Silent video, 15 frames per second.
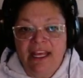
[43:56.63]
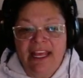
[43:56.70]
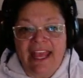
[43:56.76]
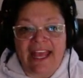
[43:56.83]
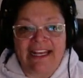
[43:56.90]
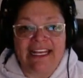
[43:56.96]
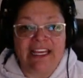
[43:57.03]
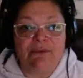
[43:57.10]

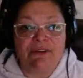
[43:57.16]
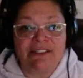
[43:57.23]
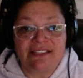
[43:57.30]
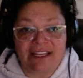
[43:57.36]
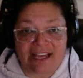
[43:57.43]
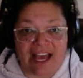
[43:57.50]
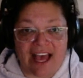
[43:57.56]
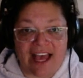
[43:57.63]
And he was
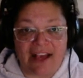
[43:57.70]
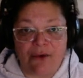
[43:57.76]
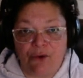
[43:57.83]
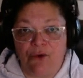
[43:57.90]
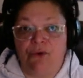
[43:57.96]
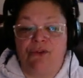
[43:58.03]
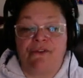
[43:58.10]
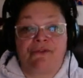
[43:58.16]
the guy
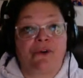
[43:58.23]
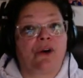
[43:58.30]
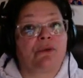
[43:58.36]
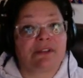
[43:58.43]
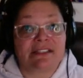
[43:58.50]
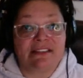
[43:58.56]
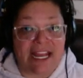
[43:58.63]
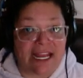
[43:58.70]
who the fort
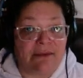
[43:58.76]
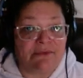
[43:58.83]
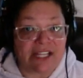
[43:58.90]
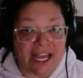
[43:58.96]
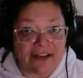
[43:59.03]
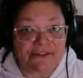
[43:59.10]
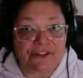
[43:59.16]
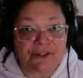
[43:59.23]
was named
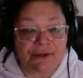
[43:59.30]
after.